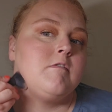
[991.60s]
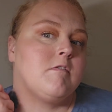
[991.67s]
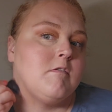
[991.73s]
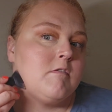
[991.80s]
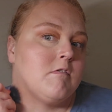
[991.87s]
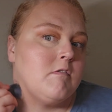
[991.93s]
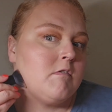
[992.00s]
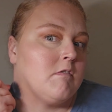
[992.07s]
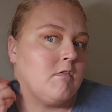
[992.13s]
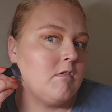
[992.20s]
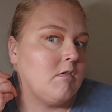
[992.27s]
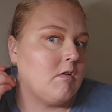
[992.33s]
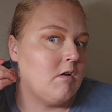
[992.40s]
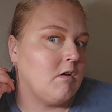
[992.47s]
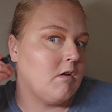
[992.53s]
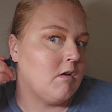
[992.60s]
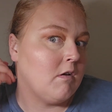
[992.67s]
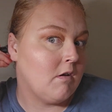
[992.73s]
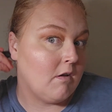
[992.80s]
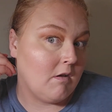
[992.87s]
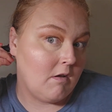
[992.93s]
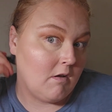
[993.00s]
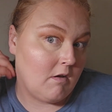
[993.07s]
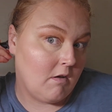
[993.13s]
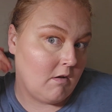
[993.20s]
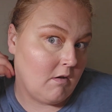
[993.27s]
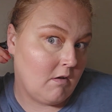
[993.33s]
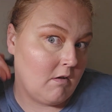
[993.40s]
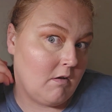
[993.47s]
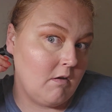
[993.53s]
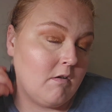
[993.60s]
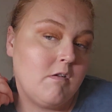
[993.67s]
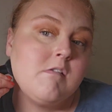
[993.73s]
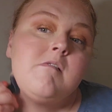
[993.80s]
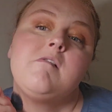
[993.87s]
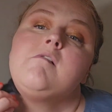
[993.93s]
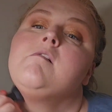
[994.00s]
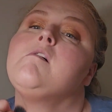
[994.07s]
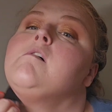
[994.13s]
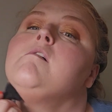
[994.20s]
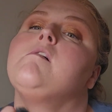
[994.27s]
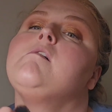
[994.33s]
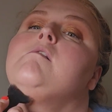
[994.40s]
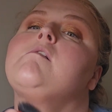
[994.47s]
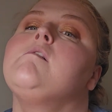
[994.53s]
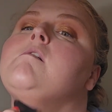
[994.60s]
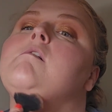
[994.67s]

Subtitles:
Nobody speaks.